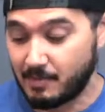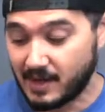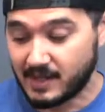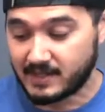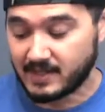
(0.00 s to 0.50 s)

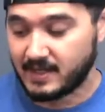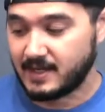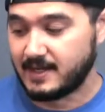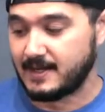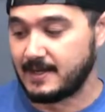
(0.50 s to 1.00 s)
But
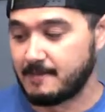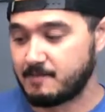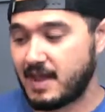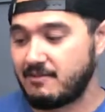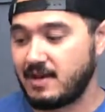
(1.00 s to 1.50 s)

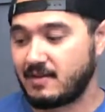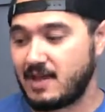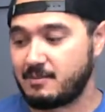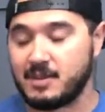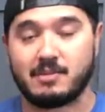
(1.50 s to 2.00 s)
I've had a
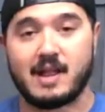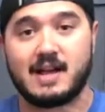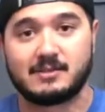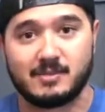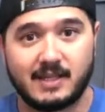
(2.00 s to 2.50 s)
lot of people
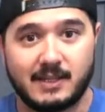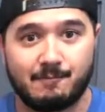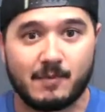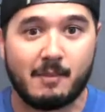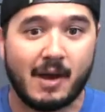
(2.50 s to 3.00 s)
ask
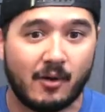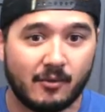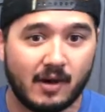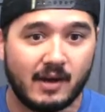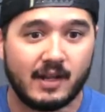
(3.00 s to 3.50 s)
me
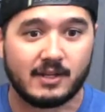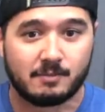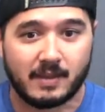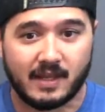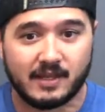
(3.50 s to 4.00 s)
about
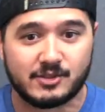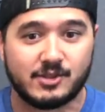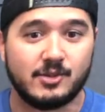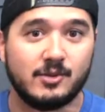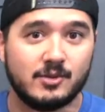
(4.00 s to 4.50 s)
running, picking
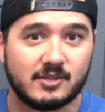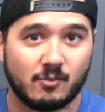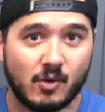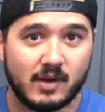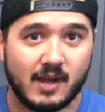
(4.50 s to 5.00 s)
shoes
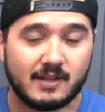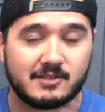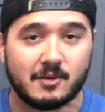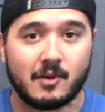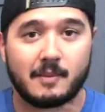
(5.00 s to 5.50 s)
and whatnot,
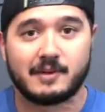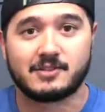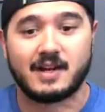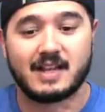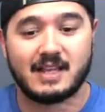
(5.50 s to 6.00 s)
so I'm going
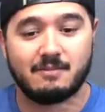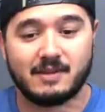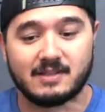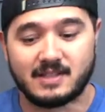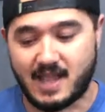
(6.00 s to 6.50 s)
to try to keep
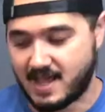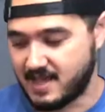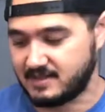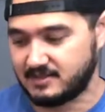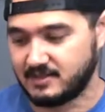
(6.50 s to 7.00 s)
this
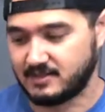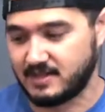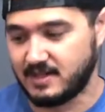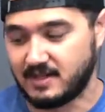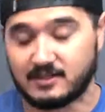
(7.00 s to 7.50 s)
as just
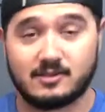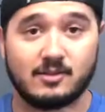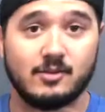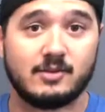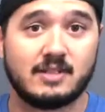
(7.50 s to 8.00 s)
an
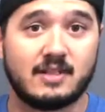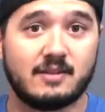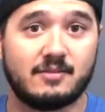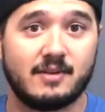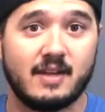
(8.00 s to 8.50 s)

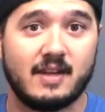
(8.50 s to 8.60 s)
exclusive,